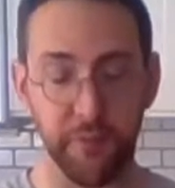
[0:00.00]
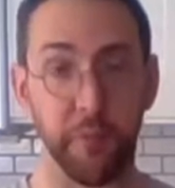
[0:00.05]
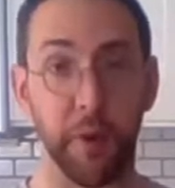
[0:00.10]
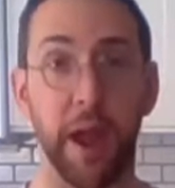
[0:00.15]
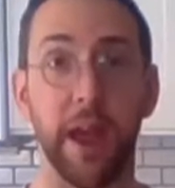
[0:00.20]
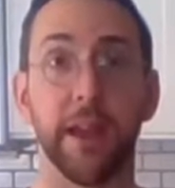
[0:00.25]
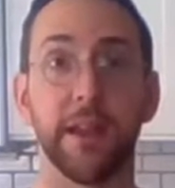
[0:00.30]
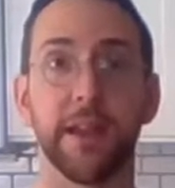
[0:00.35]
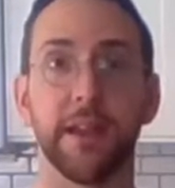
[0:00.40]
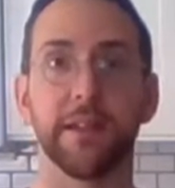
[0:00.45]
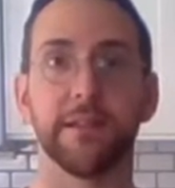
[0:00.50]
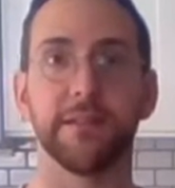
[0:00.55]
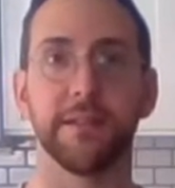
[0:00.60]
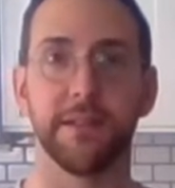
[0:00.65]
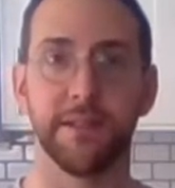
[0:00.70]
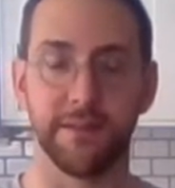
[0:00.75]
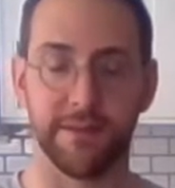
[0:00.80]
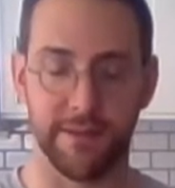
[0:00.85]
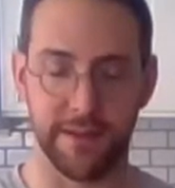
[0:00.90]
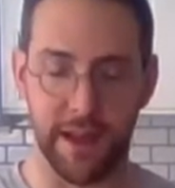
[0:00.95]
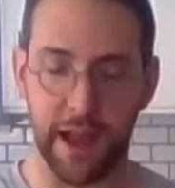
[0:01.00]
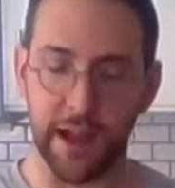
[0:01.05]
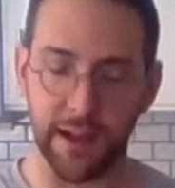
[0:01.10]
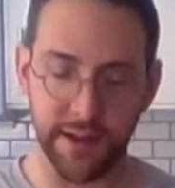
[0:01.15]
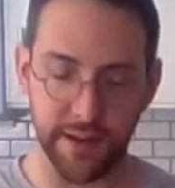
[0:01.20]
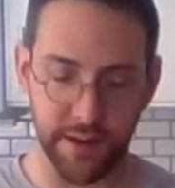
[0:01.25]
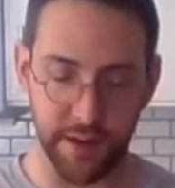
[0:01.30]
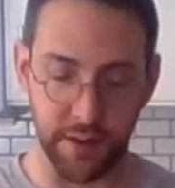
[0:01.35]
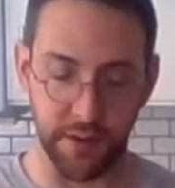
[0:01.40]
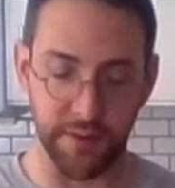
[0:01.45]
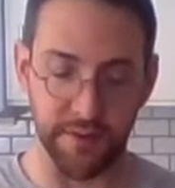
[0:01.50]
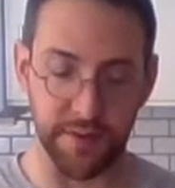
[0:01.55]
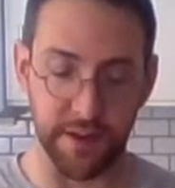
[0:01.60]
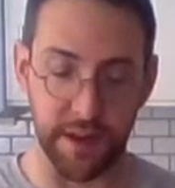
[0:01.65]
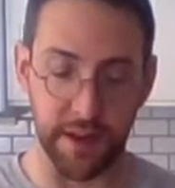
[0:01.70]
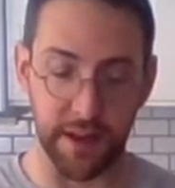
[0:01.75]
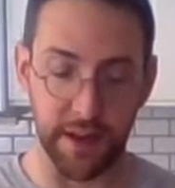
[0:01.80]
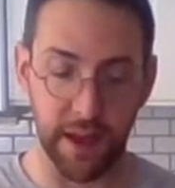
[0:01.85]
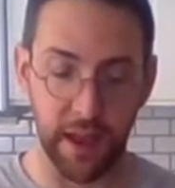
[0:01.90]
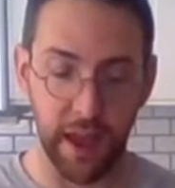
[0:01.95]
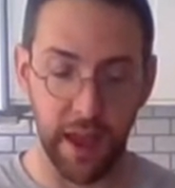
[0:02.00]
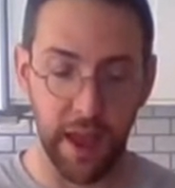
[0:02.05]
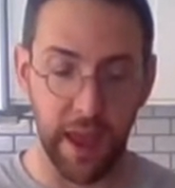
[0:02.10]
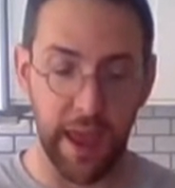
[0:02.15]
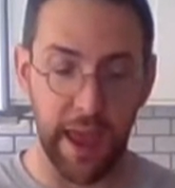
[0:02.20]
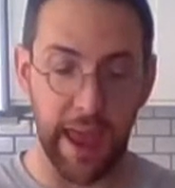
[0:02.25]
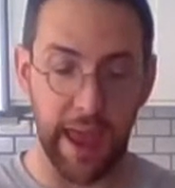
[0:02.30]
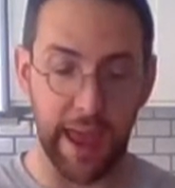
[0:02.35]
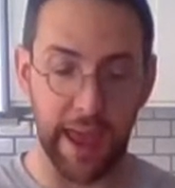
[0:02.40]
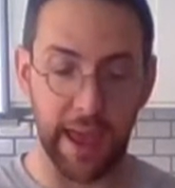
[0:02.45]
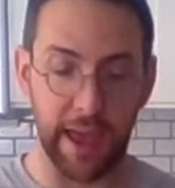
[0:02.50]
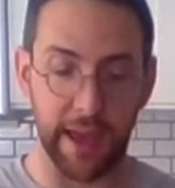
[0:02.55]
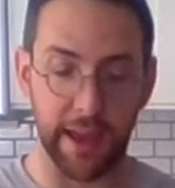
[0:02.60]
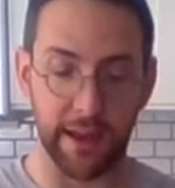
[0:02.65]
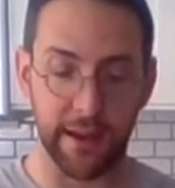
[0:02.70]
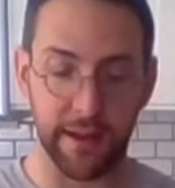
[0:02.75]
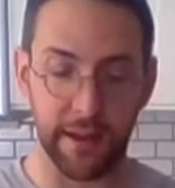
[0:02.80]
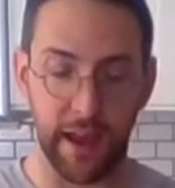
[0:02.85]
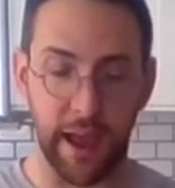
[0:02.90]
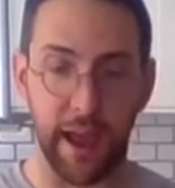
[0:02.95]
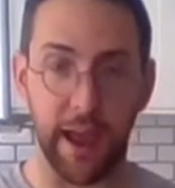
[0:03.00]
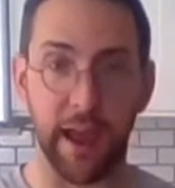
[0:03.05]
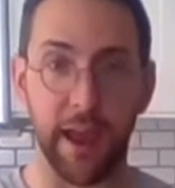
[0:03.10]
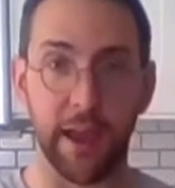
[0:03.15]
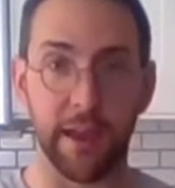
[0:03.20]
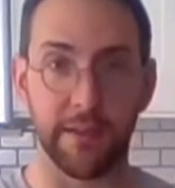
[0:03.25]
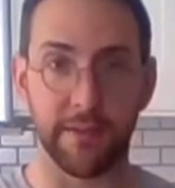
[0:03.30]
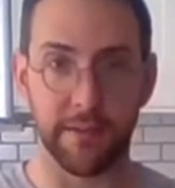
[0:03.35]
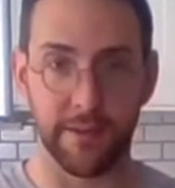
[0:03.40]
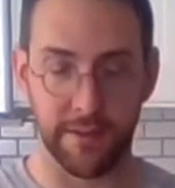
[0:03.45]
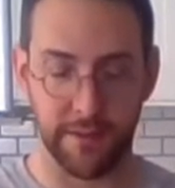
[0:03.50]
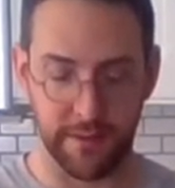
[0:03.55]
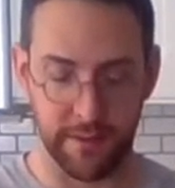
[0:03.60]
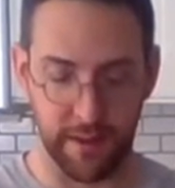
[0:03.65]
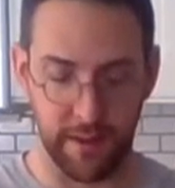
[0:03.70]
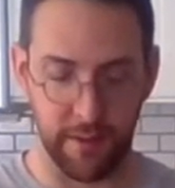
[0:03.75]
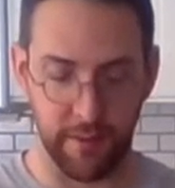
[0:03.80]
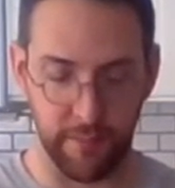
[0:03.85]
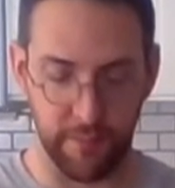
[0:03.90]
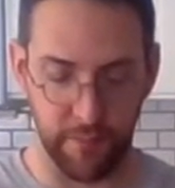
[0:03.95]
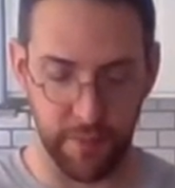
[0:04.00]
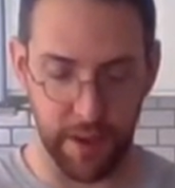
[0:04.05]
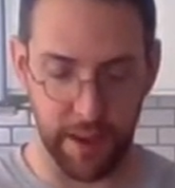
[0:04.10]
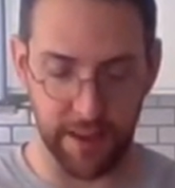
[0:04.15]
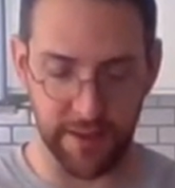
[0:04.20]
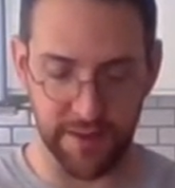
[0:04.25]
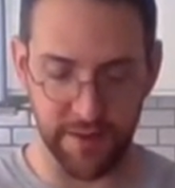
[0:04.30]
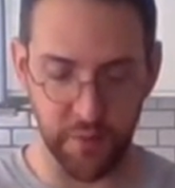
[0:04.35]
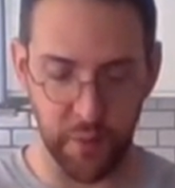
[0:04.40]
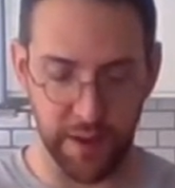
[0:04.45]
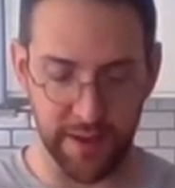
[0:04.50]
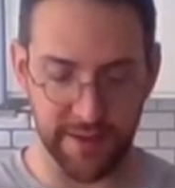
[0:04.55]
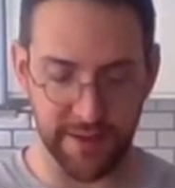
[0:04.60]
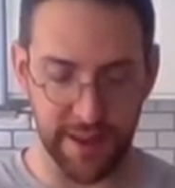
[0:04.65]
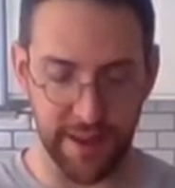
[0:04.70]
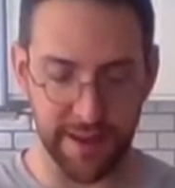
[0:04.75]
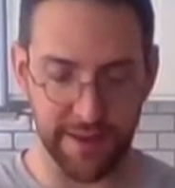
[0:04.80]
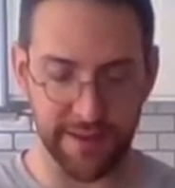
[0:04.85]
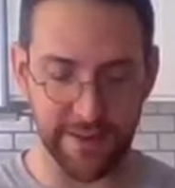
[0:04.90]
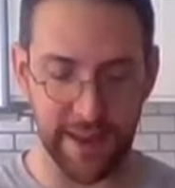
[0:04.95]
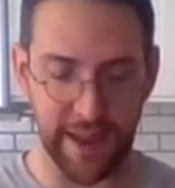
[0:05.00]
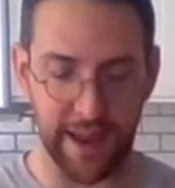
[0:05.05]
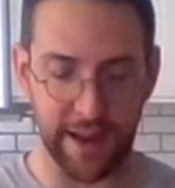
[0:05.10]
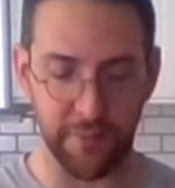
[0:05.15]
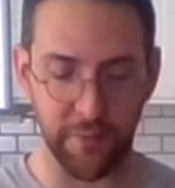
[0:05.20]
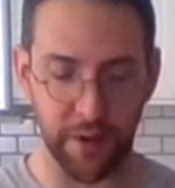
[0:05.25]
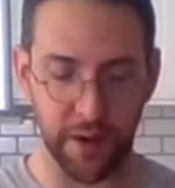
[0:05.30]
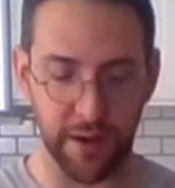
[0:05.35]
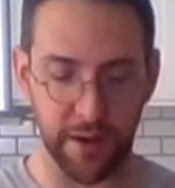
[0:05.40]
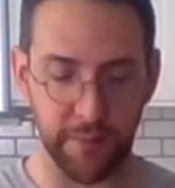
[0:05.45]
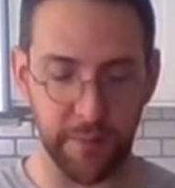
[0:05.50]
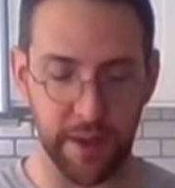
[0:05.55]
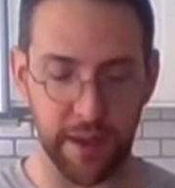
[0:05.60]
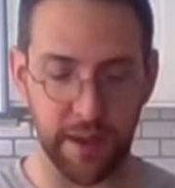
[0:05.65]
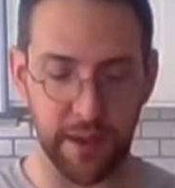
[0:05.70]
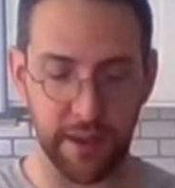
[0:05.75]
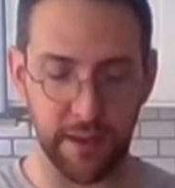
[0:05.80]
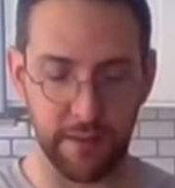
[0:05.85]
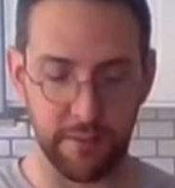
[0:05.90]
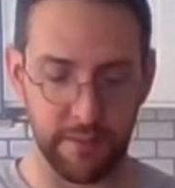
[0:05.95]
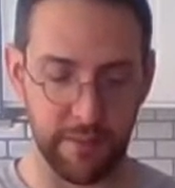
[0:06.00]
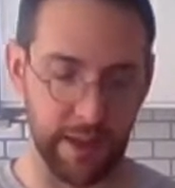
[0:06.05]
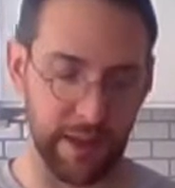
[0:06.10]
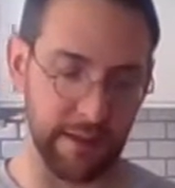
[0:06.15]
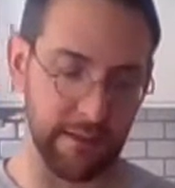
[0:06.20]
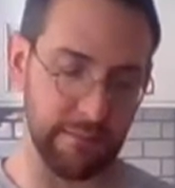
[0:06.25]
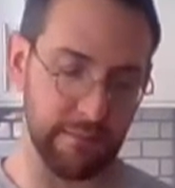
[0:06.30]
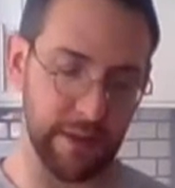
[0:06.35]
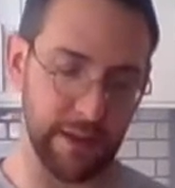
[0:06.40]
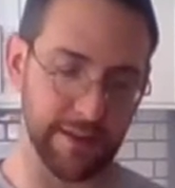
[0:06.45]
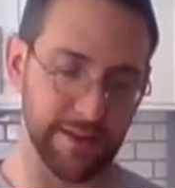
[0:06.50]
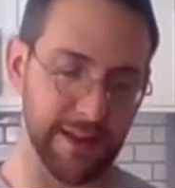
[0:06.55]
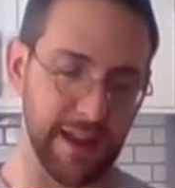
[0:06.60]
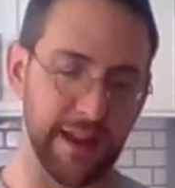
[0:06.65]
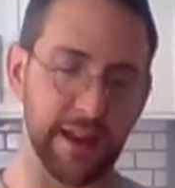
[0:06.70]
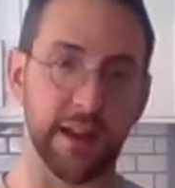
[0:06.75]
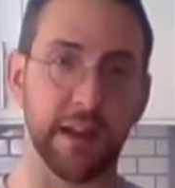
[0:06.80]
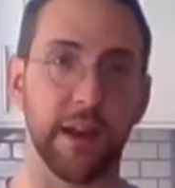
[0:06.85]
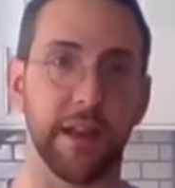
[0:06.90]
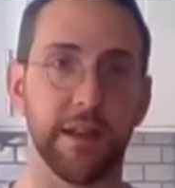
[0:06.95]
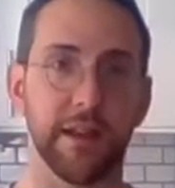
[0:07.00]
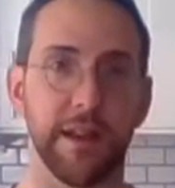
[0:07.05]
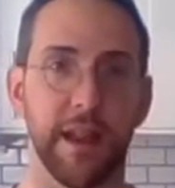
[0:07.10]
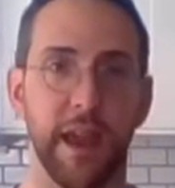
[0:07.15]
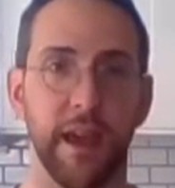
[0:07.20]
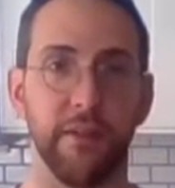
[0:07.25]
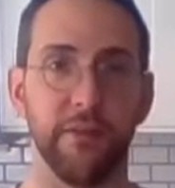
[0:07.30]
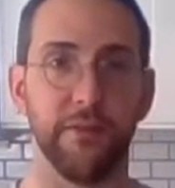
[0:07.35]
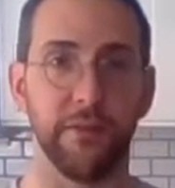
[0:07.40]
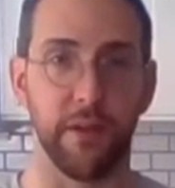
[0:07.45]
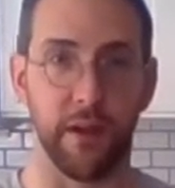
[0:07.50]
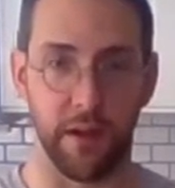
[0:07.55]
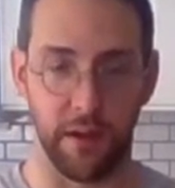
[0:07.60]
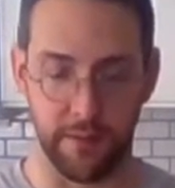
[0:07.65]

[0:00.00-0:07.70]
bread. It is not toasted, and it's one slice, and we're going to be like, it's kind of cut in half,